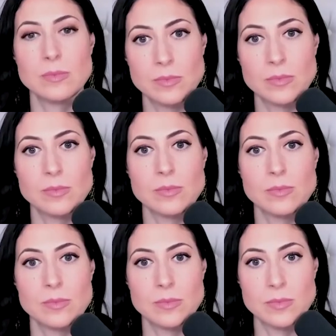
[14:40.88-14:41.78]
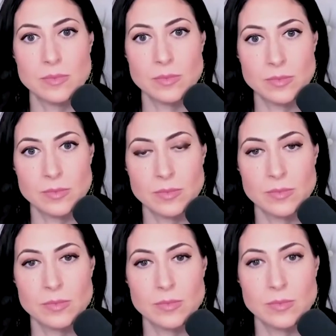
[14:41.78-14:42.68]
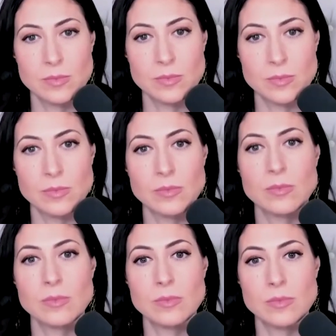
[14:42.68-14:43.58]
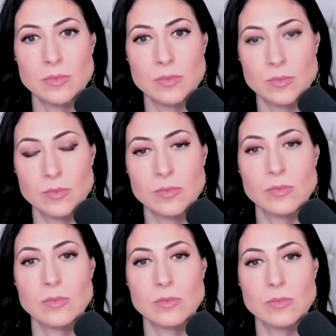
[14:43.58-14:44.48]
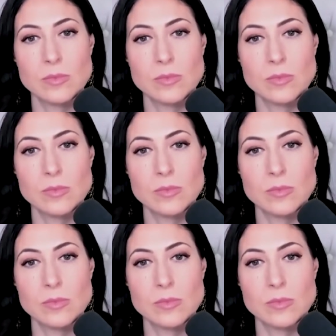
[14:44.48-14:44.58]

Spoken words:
[no speech]